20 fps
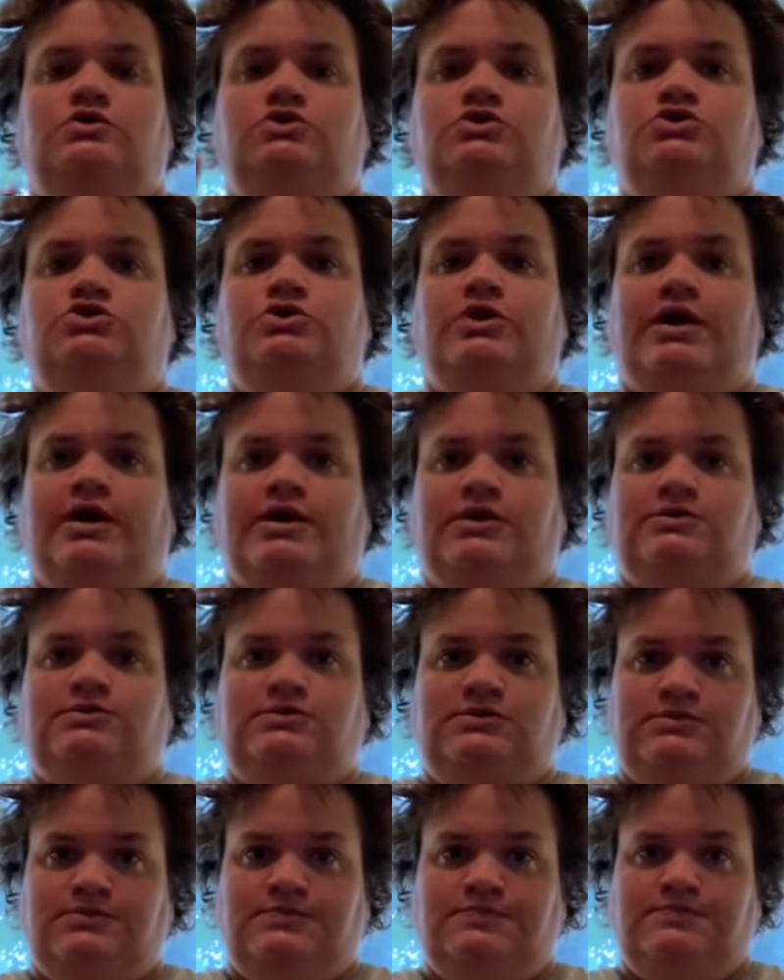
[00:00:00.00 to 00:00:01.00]

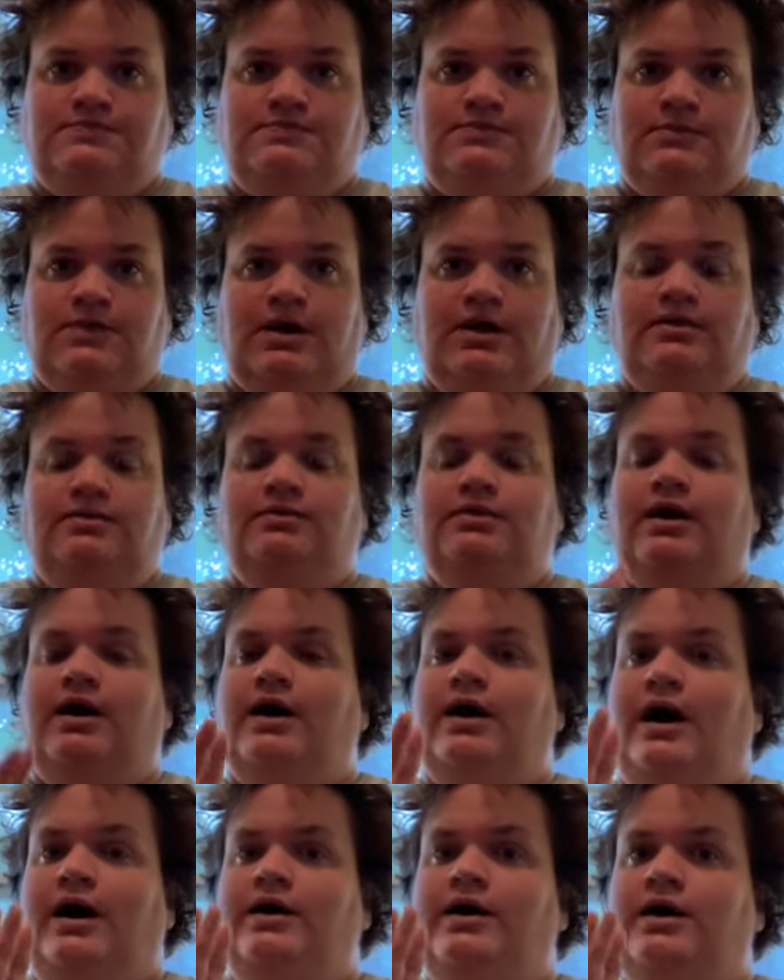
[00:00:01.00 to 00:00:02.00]
Tricks. And
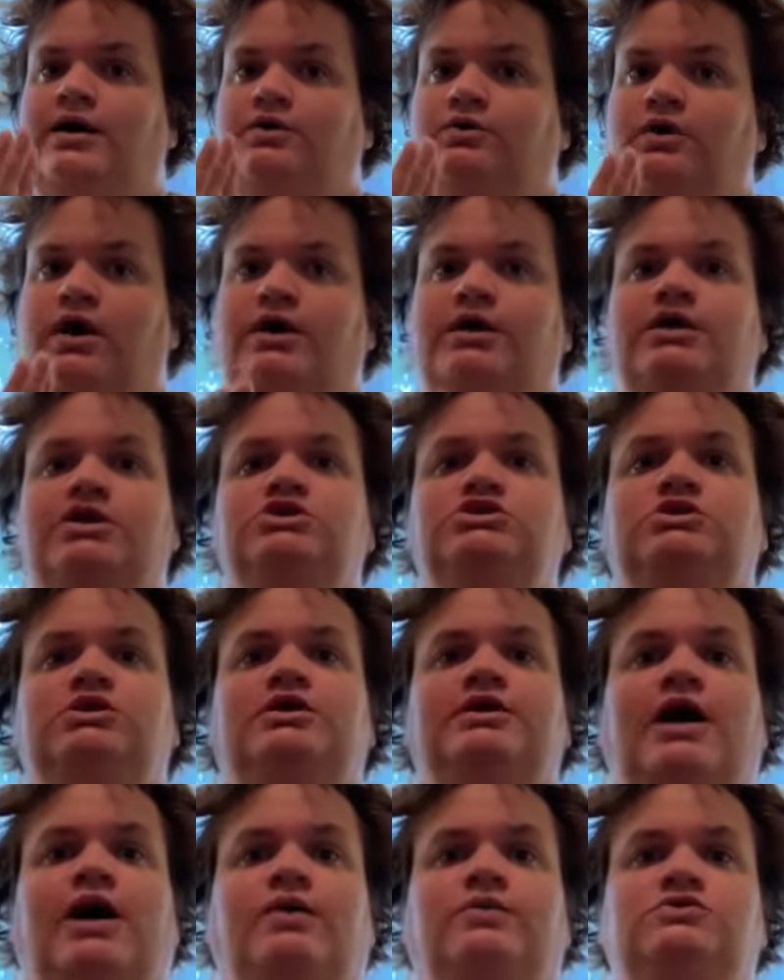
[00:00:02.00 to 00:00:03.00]

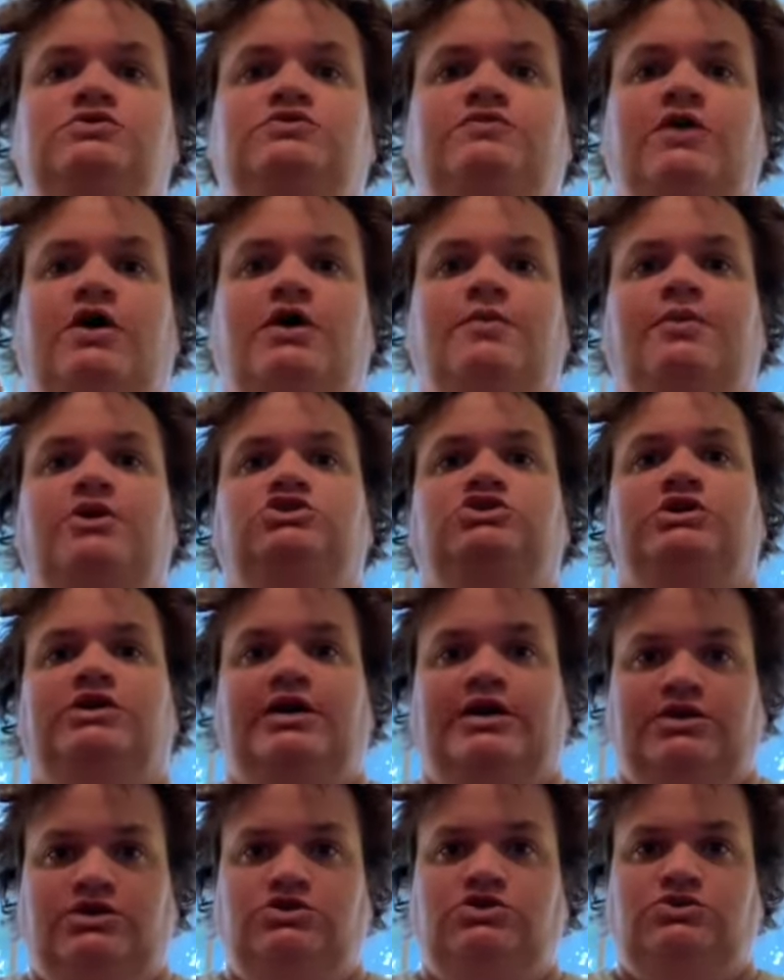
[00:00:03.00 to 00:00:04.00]
initially I was very much
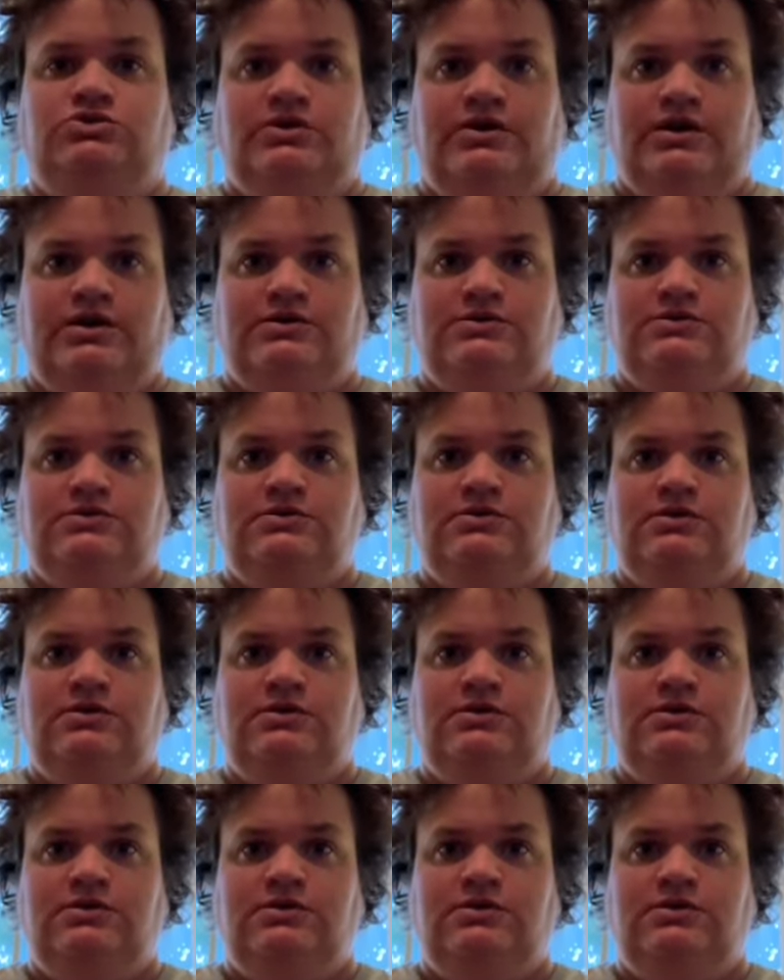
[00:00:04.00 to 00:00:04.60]
against tricks